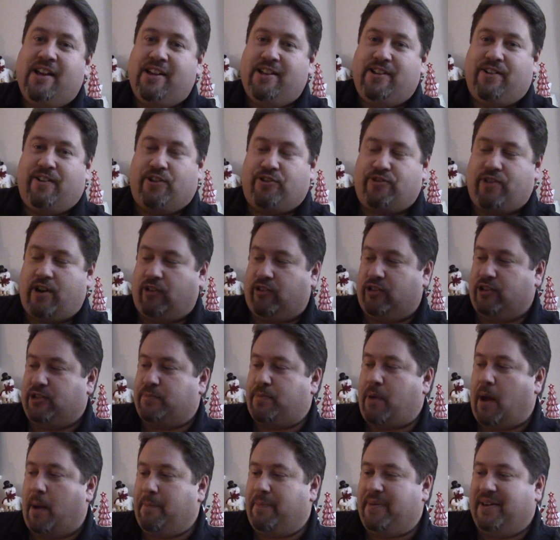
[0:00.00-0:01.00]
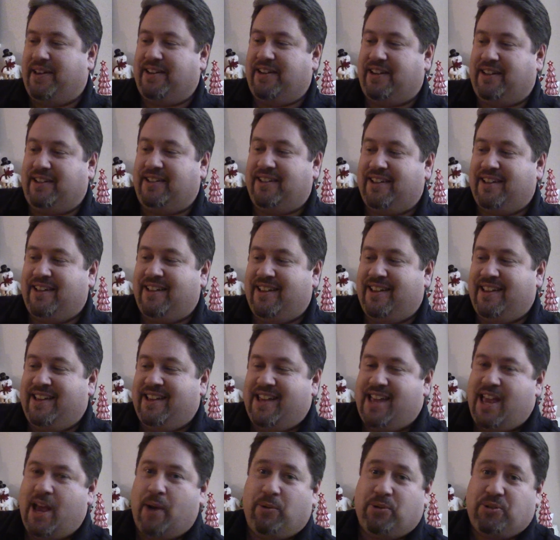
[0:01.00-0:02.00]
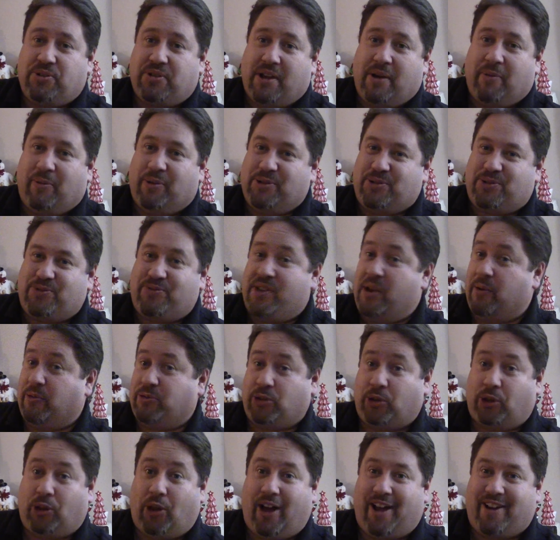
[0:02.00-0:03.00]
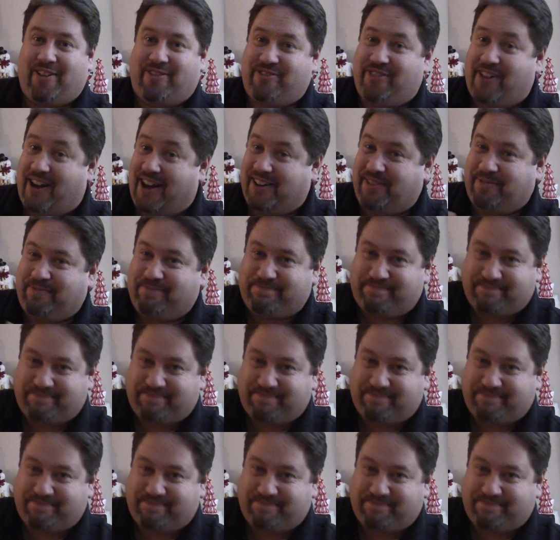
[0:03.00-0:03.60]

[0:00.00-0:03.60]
your adrenaline's pumping, and it was a lot of fun.